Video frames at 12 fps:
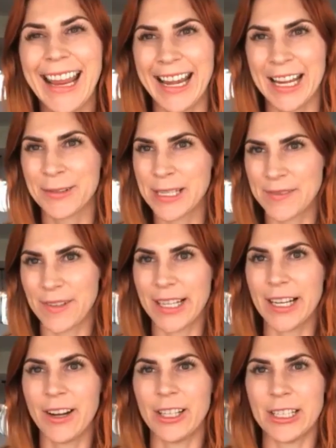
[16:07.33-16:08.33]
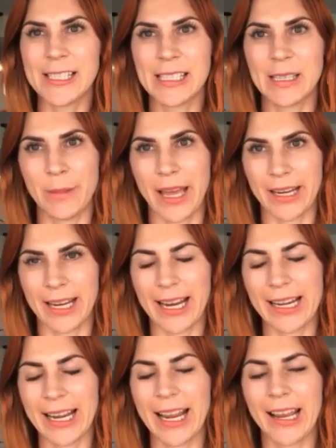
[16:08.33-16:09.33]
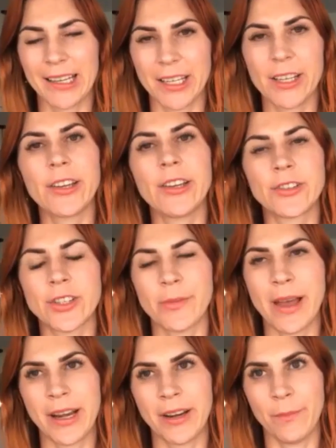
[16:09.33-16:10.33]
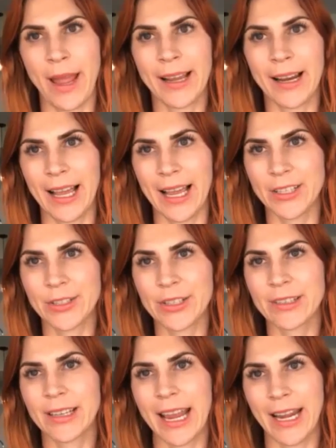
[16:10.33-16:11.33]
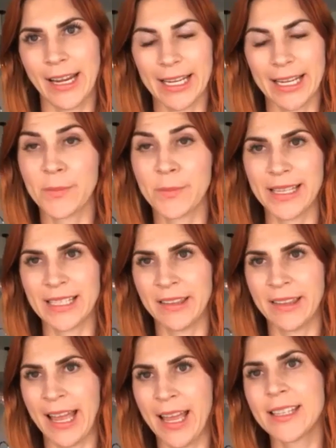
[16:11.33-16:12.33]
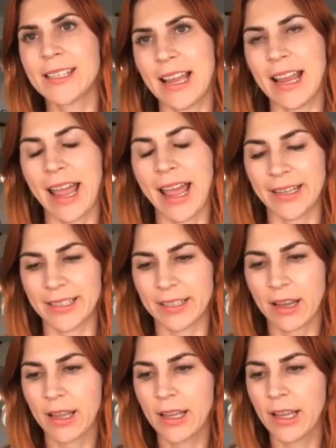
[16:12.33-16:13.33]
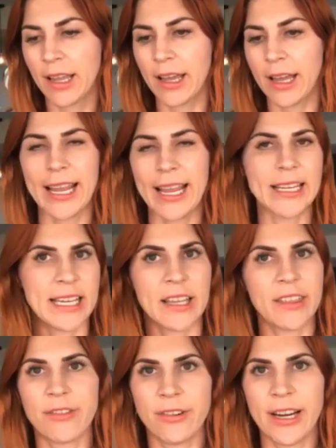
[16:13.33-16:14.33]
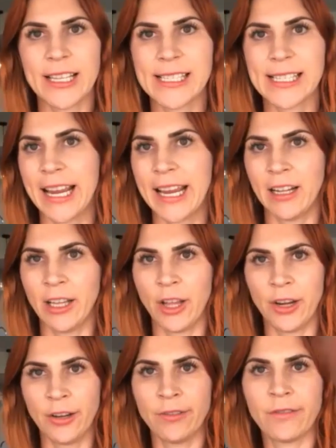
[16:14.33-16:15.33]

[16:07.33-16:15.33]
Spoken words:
and I was very honest about it, and I had a huge amount of backlash, and I expected that. I had death threats. I had a lot of